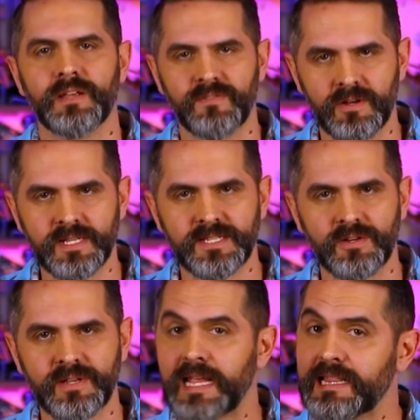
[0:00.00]
Vulcan
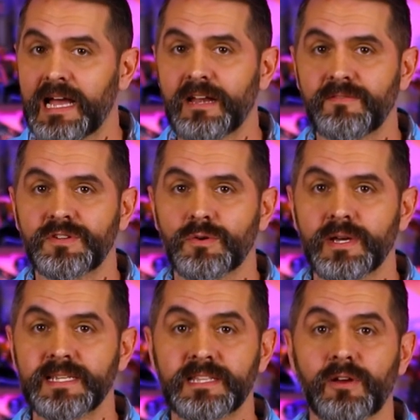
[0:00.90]
sold a lot of
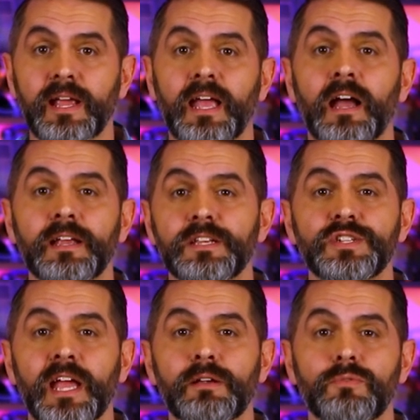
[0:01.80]
toys. Their iconic
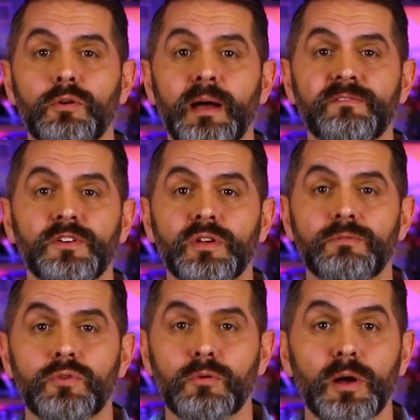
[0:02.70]
giant robot
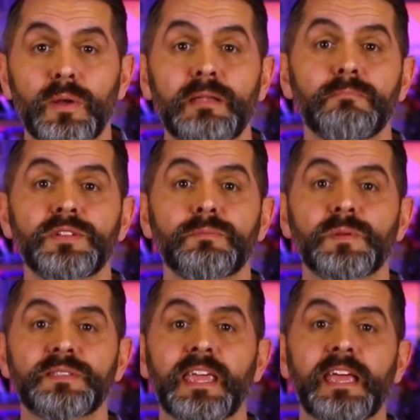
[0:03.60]
Vulcan Robo in
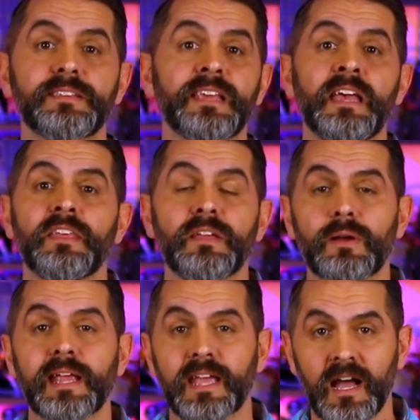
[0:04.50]
multiple scales, their
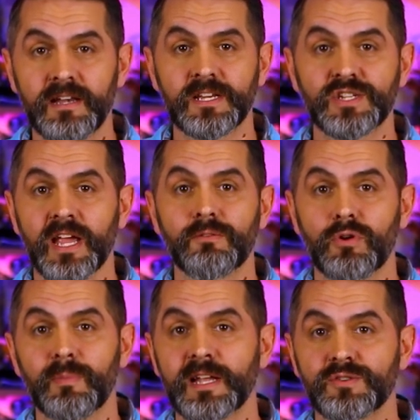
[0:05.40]
iconic giant
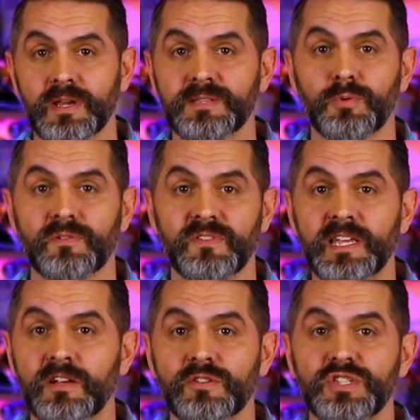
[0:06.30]
robot transport
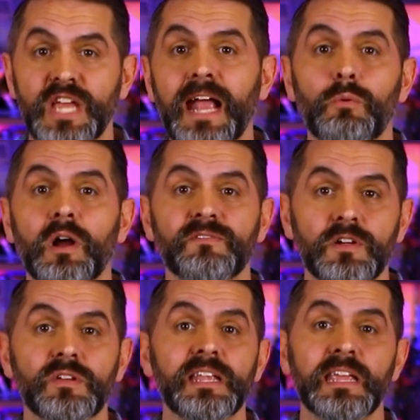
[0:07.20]
vehicle Jaguar
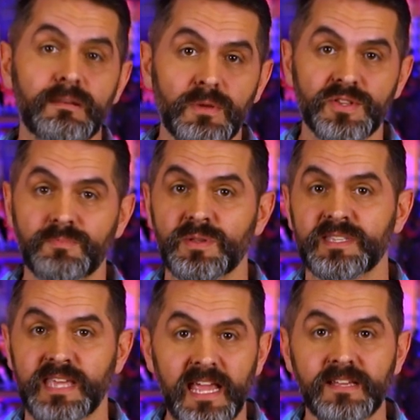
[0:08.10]
Vulcan in multiple
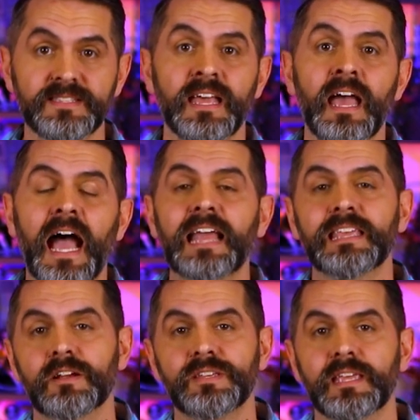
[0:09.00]
scales,
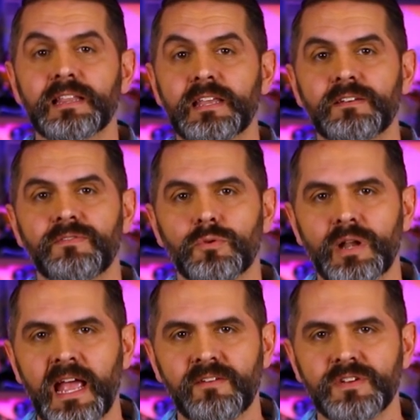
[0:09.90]
highly articulated
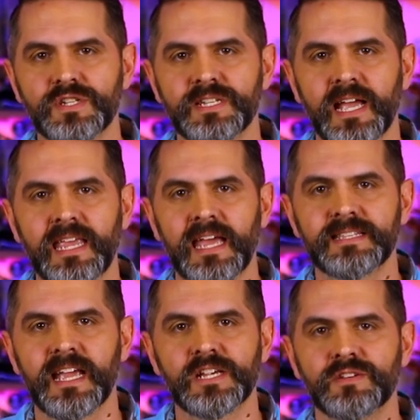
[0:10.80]
4.5-inch
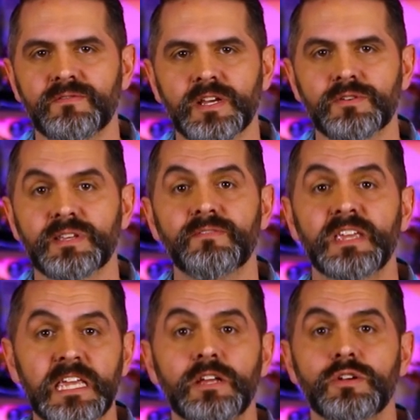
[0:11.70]
die-cast action figures of
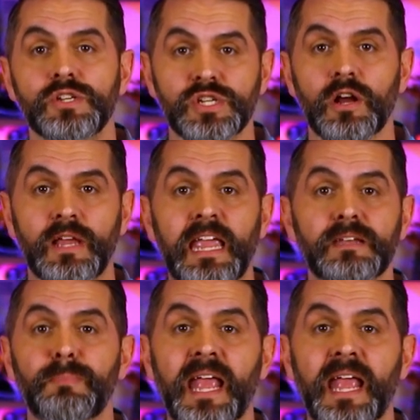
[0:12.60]
Eagle, Shark, and